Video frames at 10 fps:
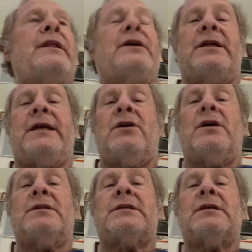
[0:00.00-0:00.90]
they going to hear
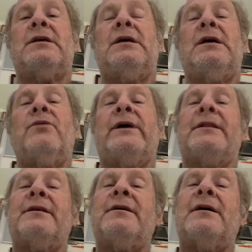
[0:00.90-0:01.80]
us?
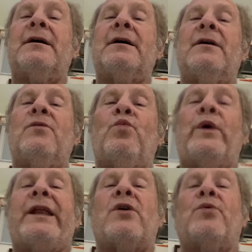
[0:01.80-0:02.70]
Well,
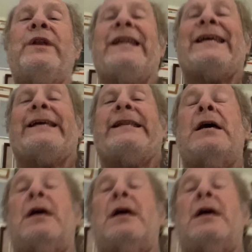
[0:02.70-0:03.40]
we don't need